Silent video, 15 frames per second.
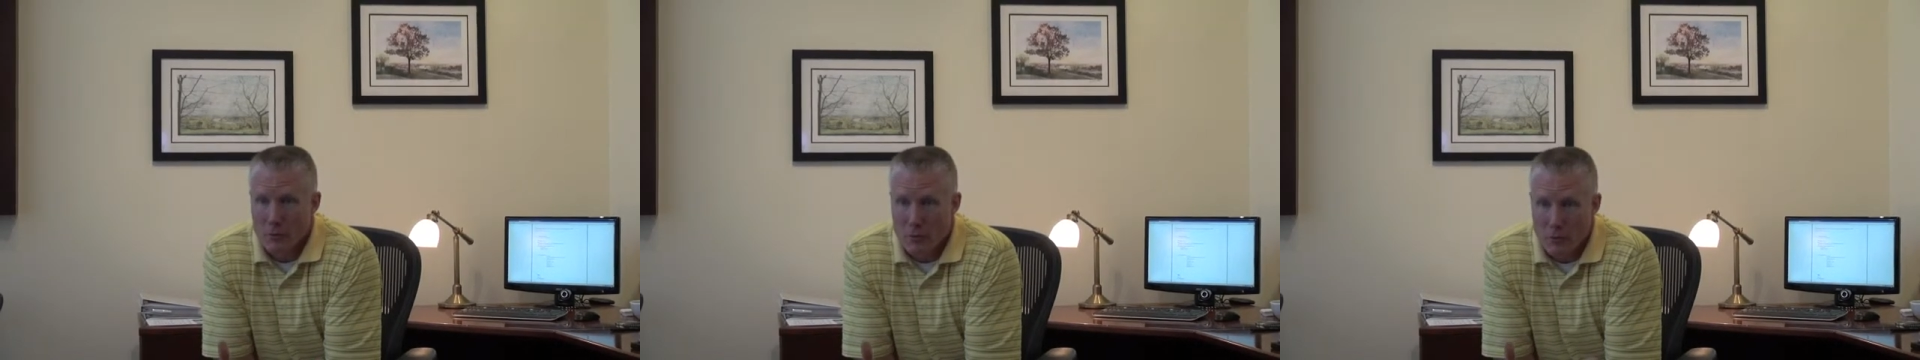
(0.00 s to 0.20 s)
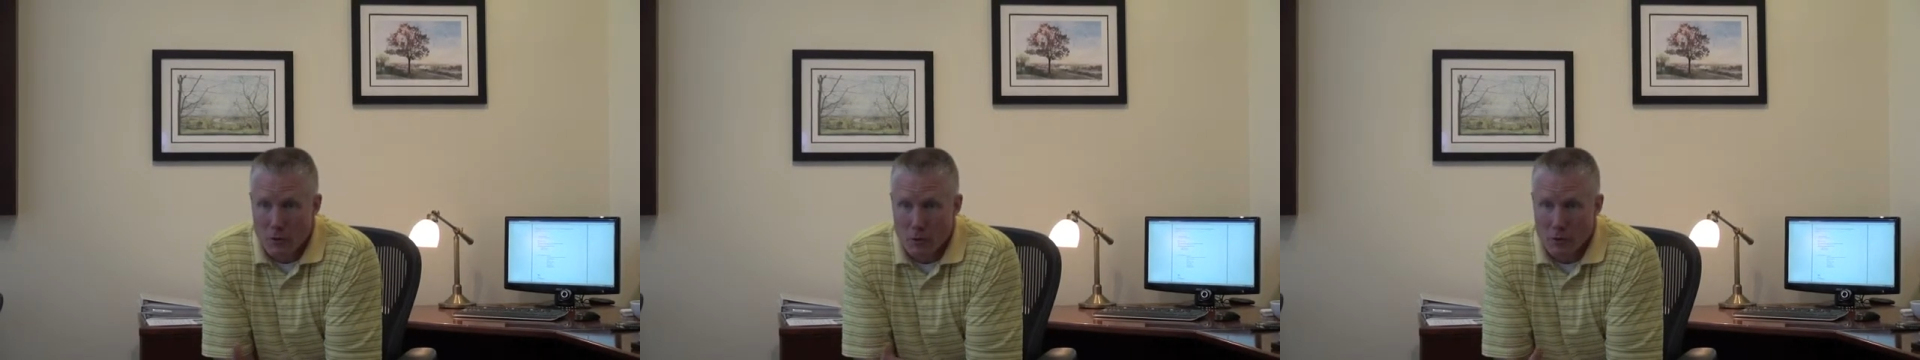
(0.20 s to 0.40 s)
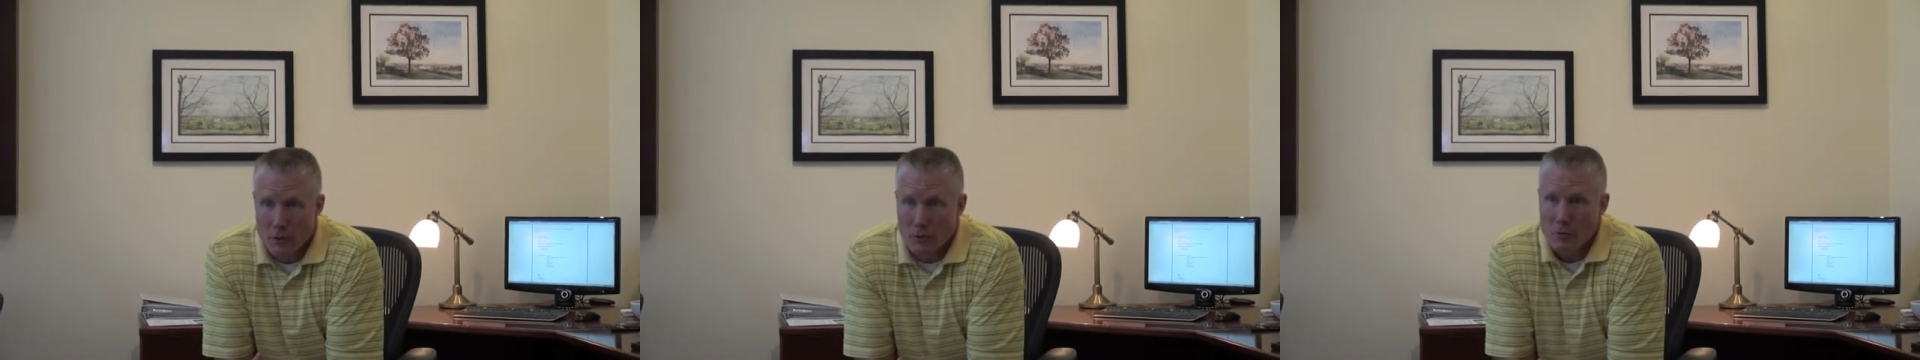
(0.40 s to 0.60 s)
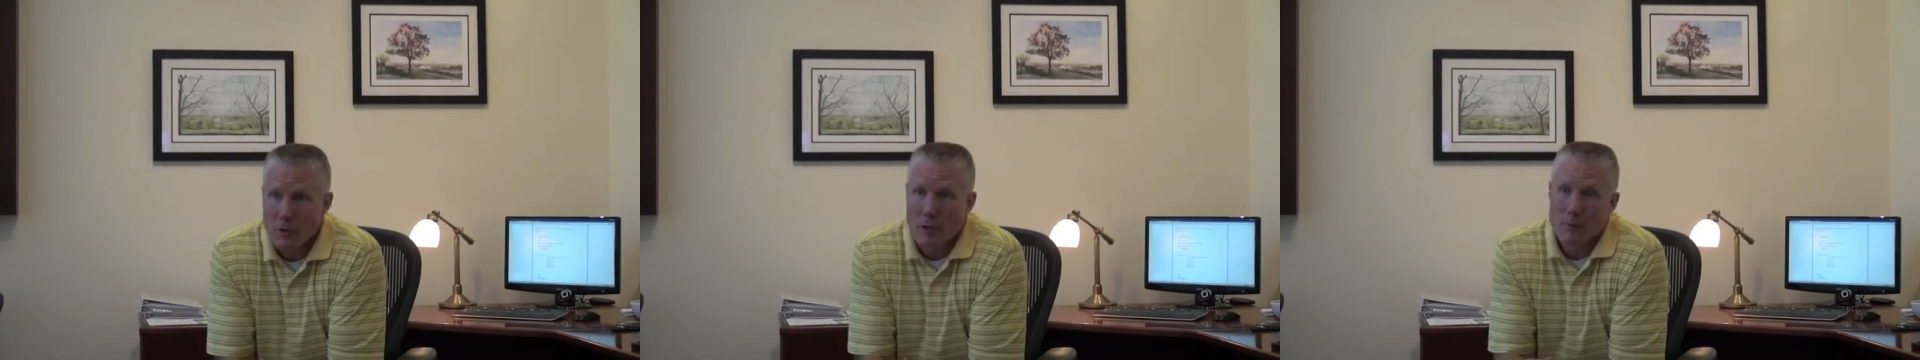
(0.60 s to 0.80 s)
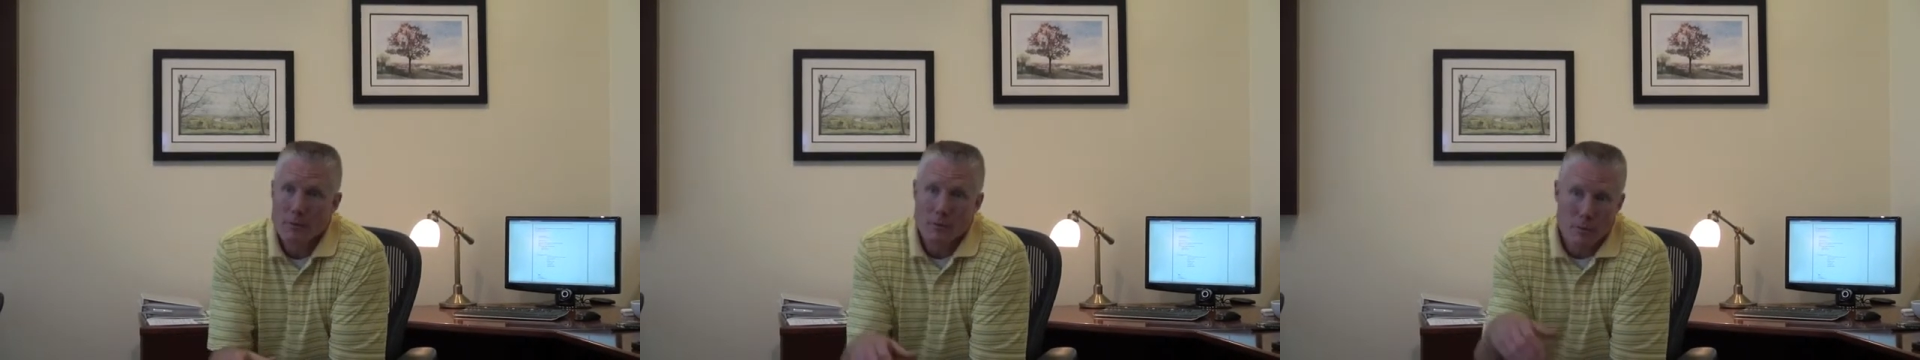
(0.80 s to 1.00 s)
and the cheerleading
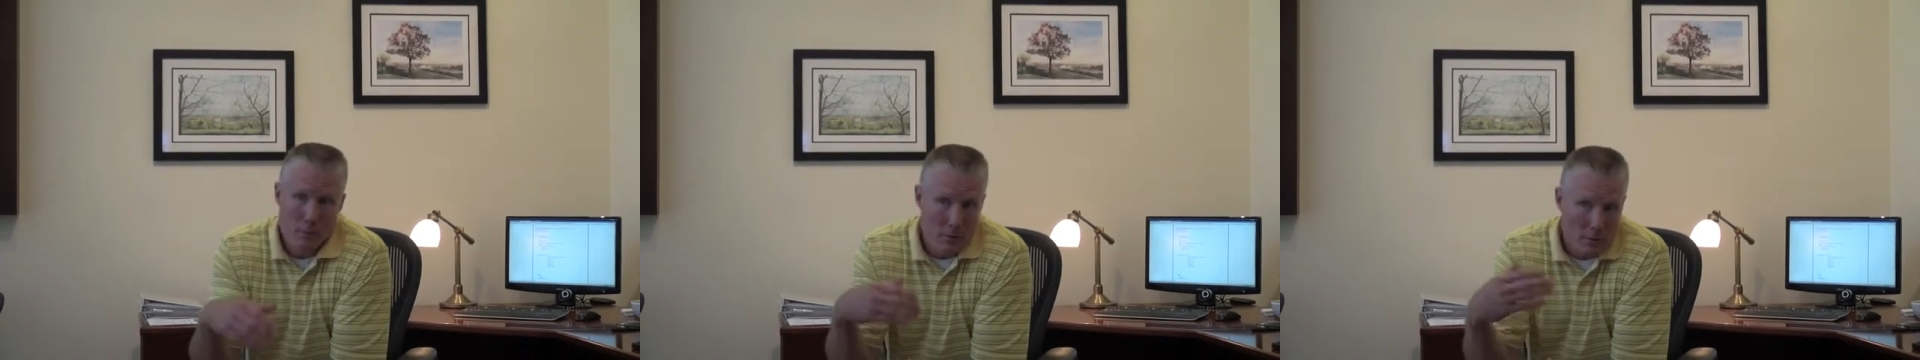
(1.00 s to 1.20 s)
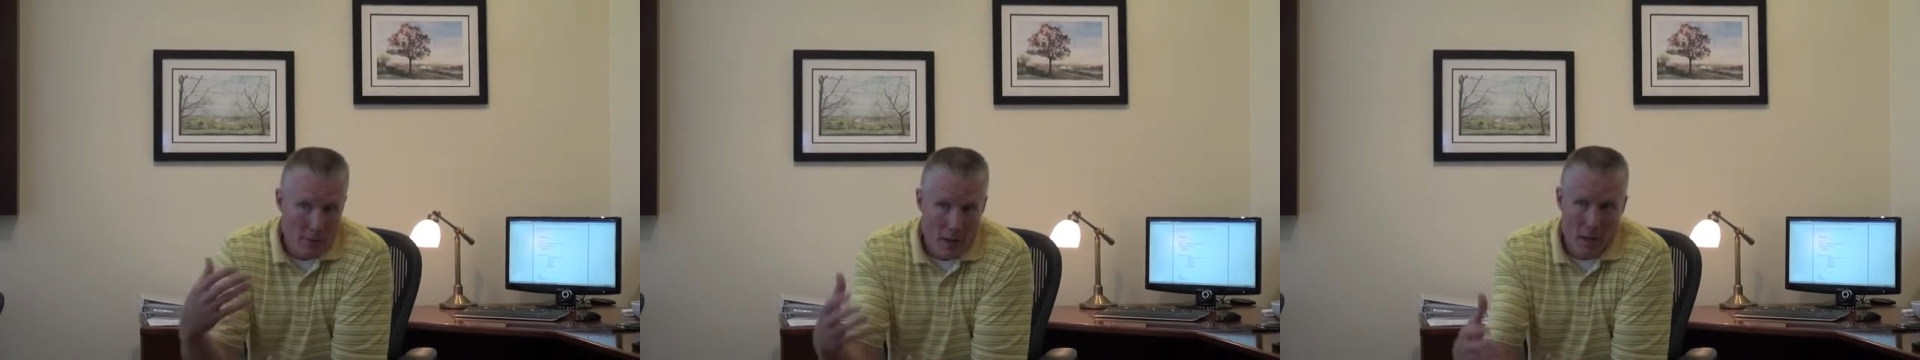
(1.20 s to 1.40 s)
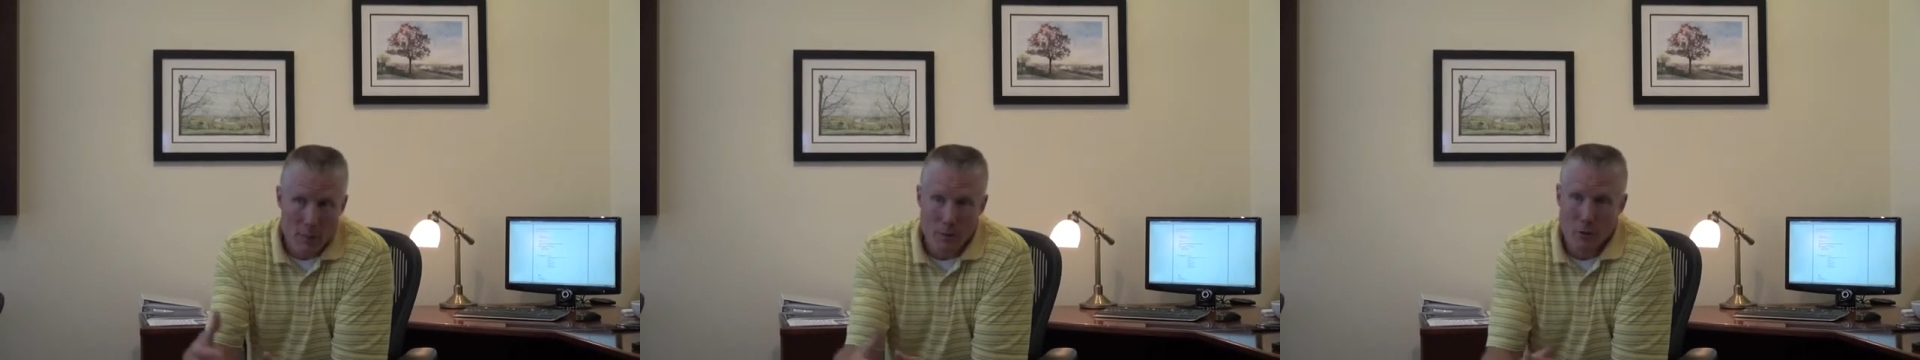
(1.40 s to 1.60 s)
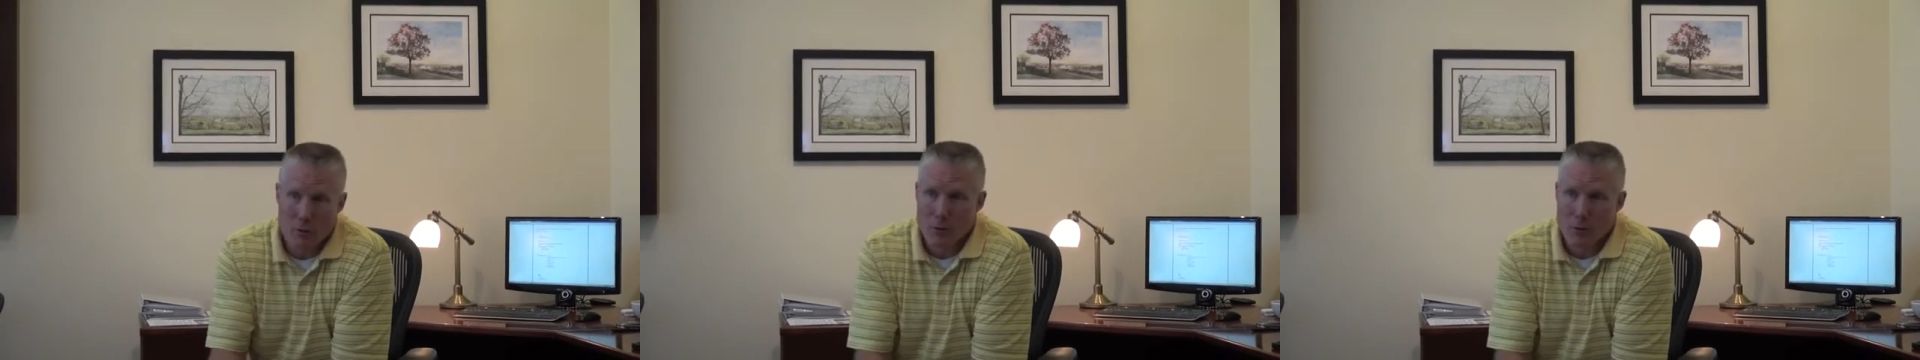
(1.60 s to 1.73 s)
championships and the volleyball